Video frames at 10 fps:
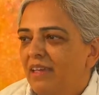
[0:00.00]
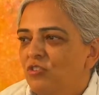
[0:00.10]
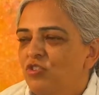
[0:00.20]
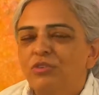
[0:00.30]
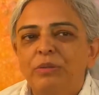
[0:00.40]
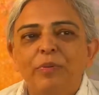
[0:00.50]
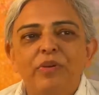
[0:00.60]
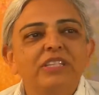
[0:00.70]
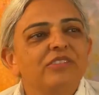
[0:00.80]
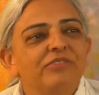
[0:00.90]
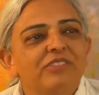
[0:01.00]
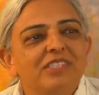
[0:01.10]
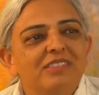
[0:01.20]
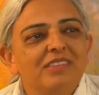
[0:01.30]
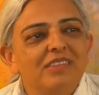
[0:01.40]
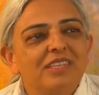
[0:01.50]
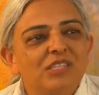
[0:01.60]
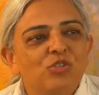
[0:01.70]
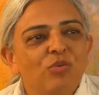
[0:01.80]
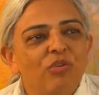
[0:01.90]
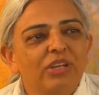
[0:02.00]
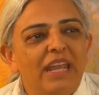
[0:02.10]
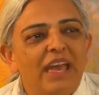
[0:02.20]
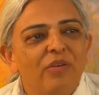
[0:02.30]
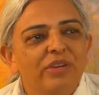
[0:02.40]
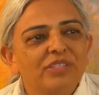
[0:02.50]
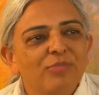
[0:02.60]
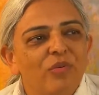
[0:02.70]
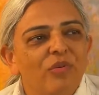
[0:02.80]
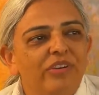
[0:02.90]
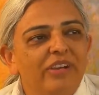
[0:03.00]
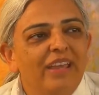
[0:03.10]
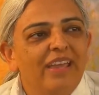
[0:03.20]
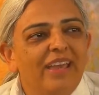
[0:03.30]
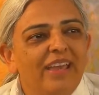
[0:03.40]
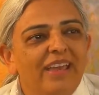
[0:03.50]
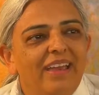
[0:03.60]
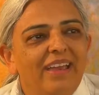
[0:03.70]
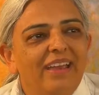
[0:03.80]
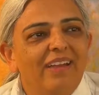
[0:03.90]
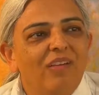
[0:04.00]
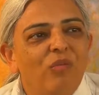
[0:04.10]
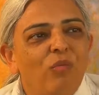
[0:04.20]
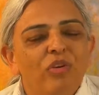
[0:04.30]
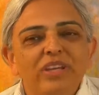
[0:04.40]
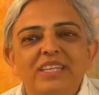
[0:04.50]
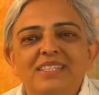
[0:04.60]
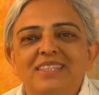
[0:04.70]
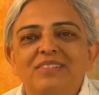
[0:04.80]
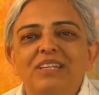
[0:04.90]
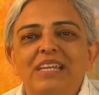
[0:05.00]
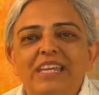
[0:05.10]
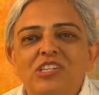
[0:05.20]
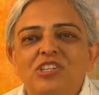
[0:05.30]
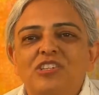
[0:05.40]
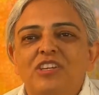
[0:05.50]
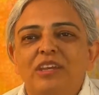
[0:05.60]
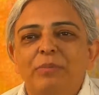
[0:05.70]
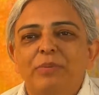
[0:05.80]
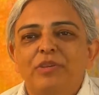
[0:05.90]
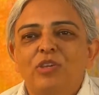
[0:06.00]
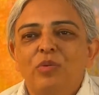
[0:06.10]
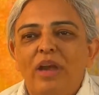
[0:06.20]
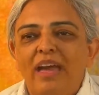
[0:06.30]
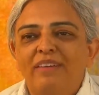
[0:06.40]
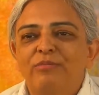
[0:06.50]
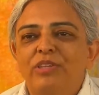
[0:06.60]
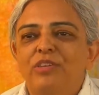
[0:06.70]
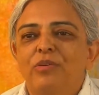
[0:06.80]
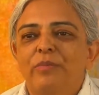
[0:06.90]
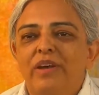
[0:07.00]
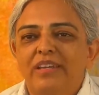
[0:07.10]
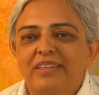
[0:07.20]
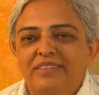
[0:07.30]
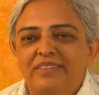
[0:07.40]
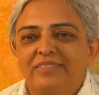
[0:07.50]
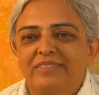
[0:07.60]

So the point of this talk now is more, what is the relationship you have with your mind?